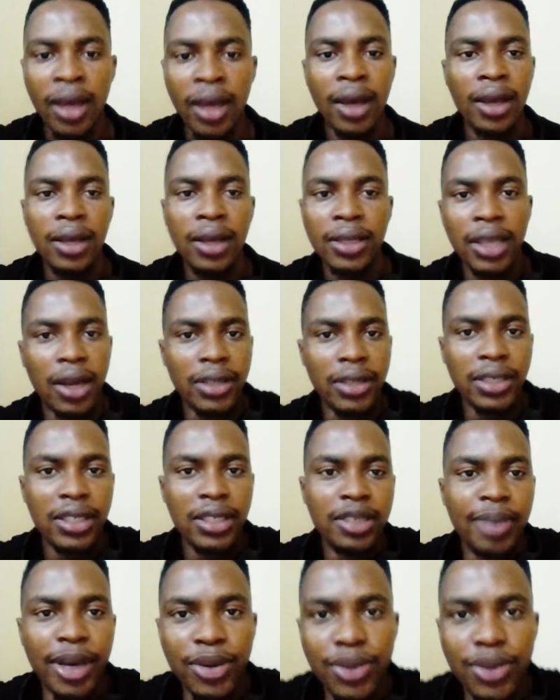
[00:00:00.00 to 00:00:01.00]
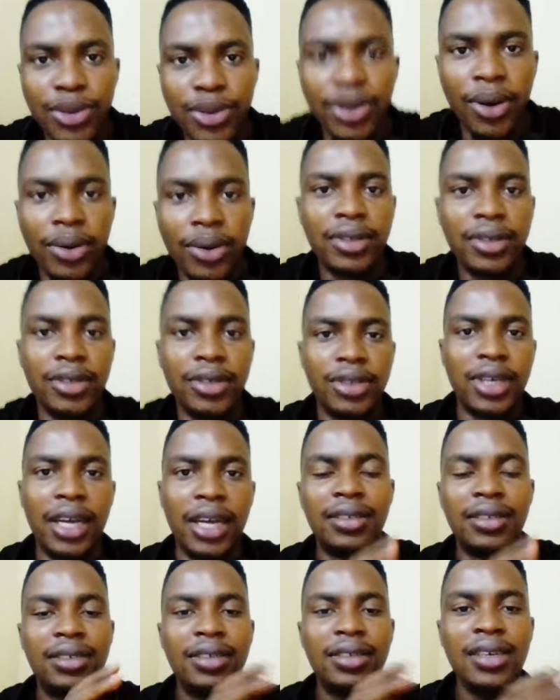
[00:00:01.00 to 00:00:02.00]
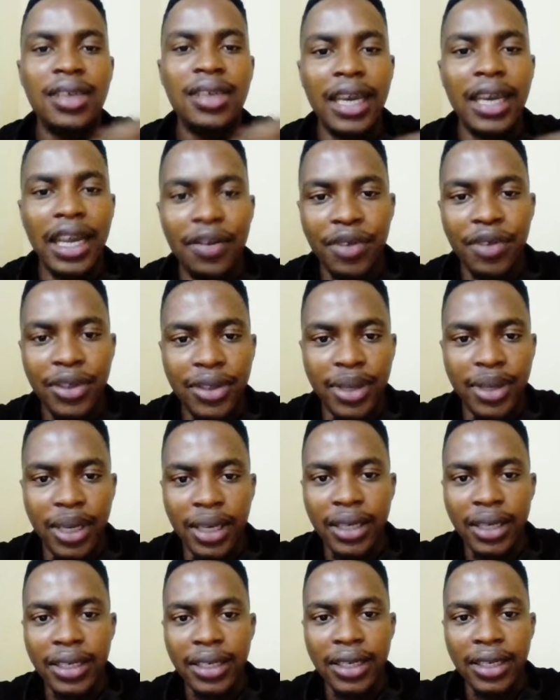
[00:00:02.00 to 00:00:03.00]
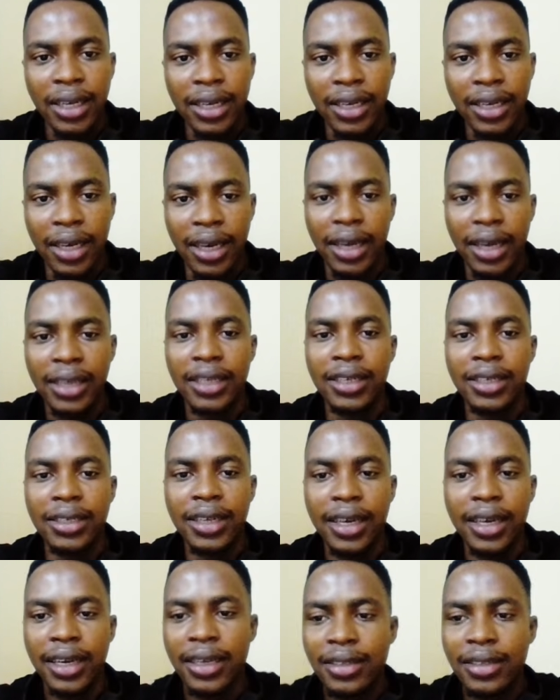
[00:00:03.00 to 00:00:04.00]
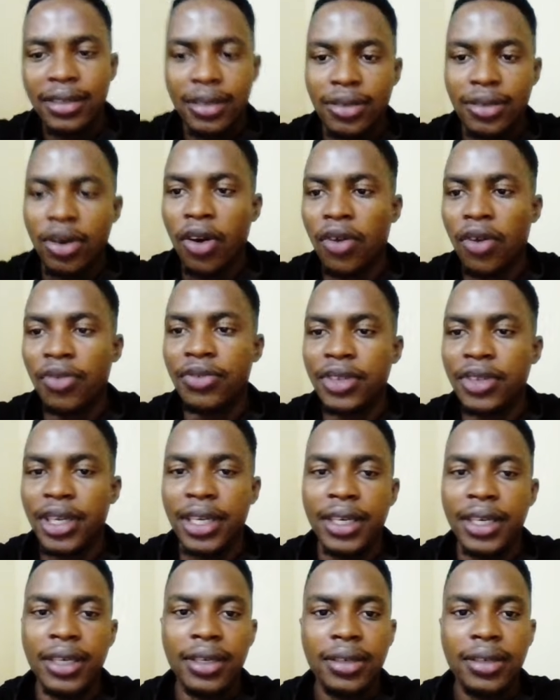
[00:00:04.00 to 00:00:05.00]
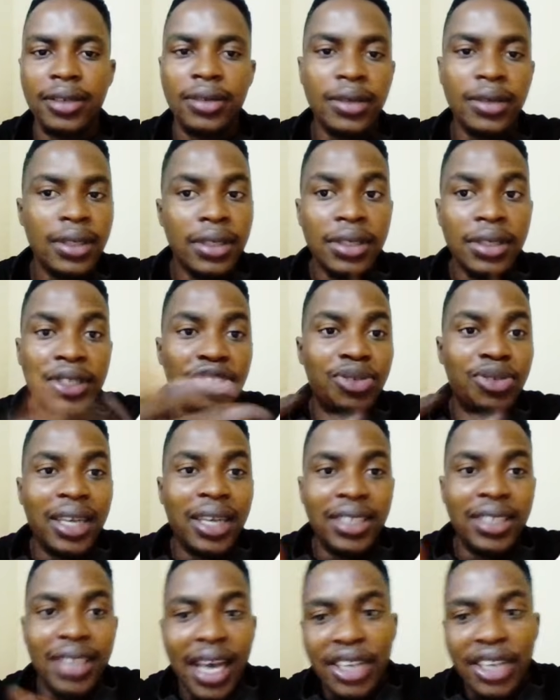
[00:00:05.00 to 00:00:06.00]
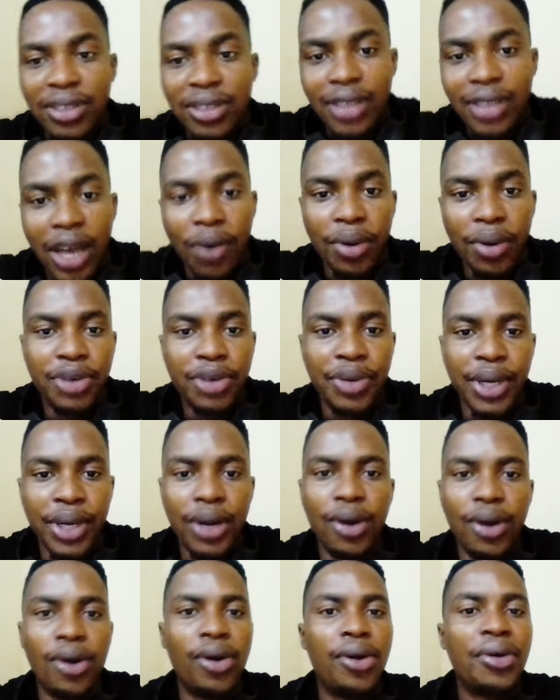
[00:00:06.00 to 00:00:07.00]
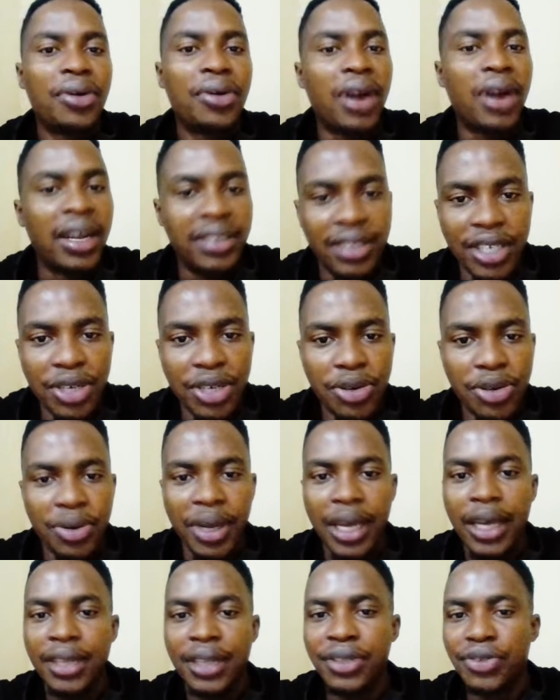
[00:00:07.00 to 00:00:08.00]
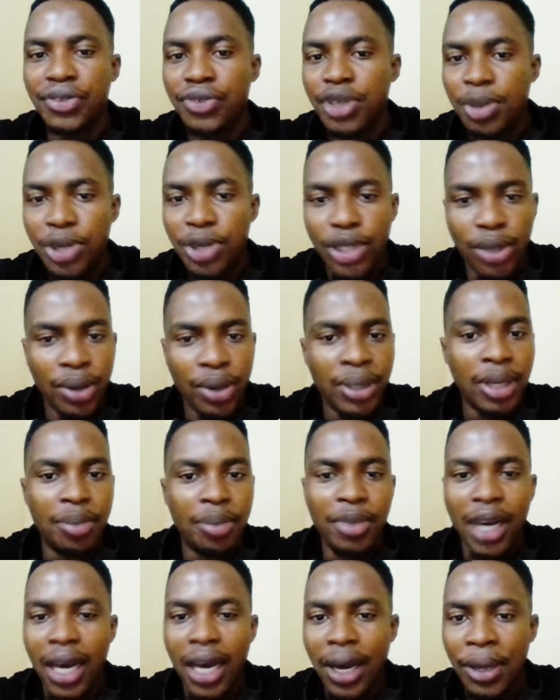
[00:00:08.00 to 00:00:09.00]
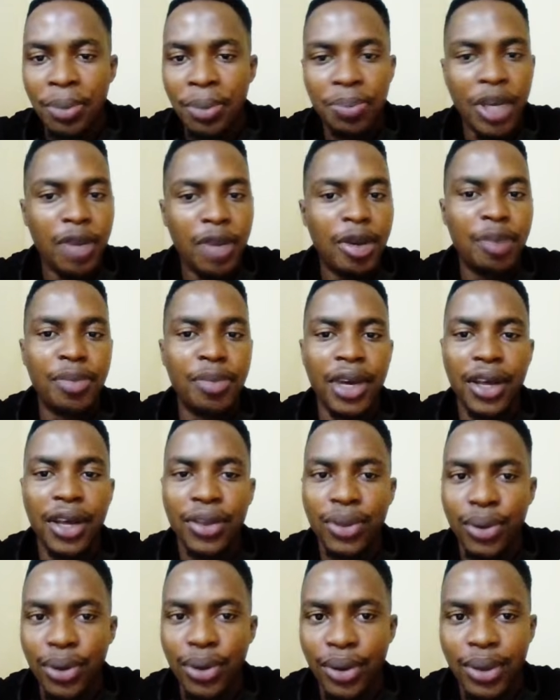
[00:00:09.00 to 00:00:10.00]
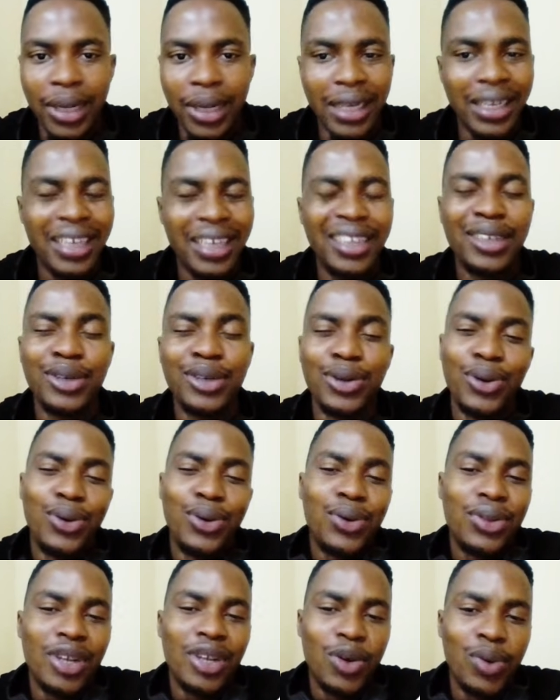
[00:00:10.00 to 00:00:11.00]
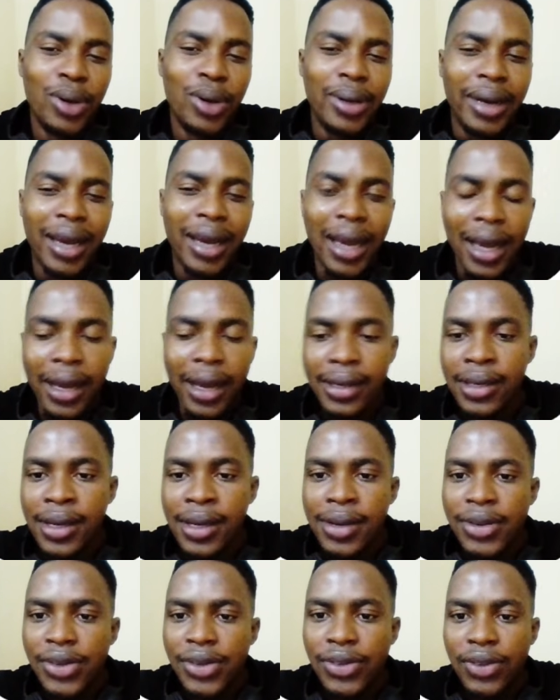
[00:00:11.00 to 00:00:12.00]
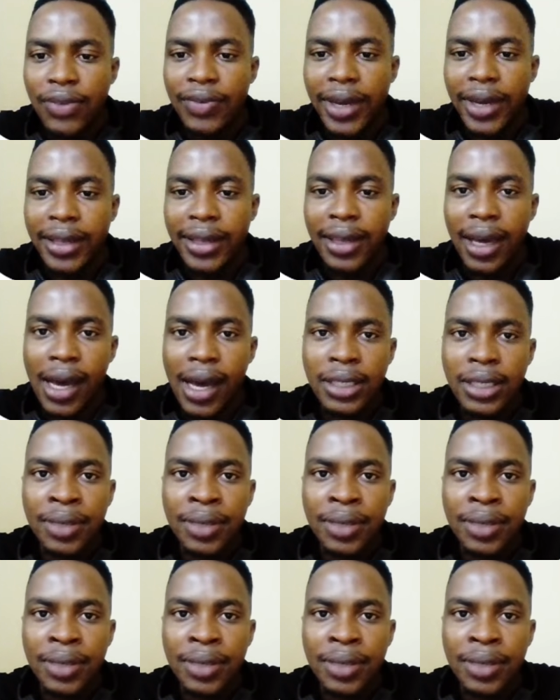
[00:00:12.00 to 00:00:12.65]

Now, this is my Google Docs. You can see everything here, the dates of the transactions I want to report, category, description, amount, payment method, and any note I want to add, stuff like that.